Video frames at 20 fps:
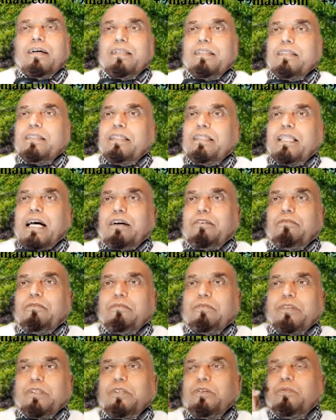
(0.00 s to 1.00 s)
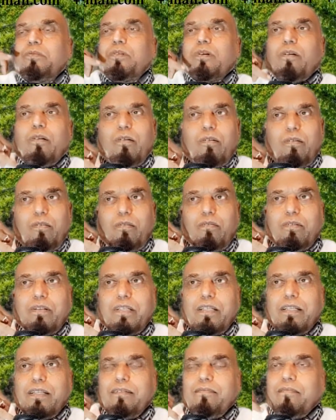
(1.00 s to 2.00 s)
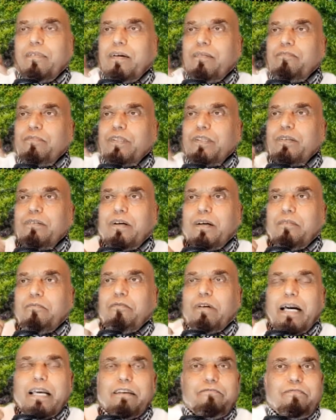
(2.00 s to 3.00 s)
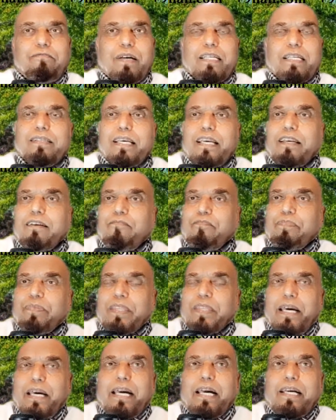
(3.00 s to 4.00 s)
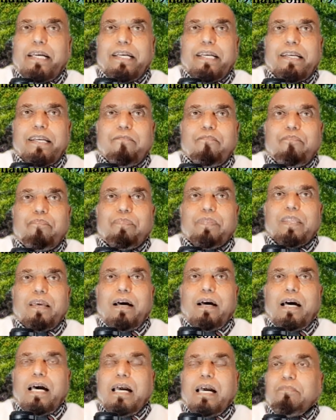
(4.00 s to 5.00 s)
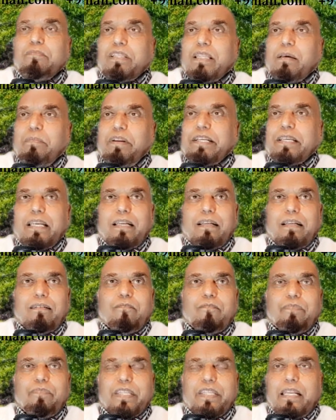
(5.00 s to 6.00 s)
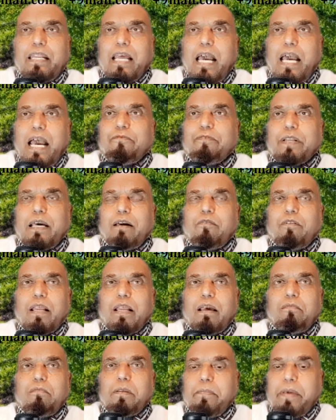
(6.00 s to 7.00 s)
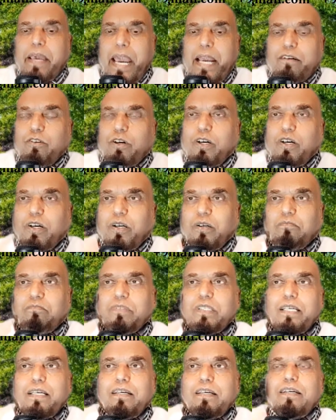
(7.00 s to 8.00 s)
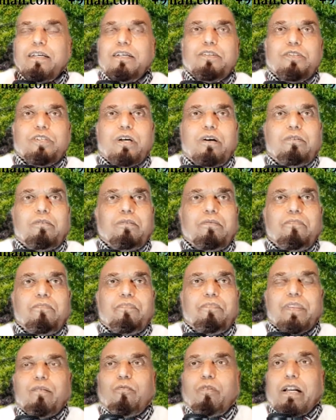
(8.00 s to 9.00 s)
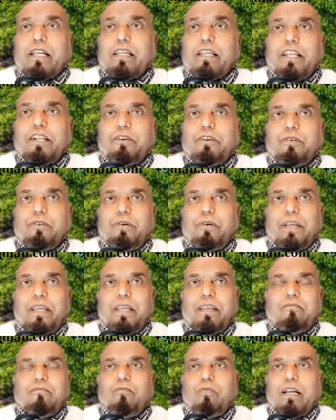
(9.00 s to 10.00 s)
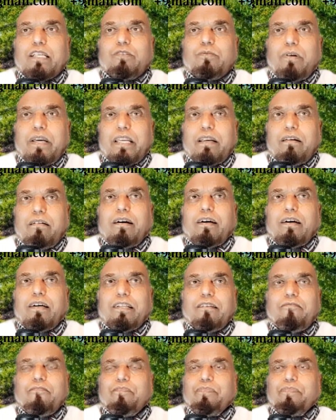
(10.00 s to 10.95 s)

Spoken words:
Now you call your wife and say, hi, I'm in the meeting. In half an hour I will be back home. So what are you doing? What's going on?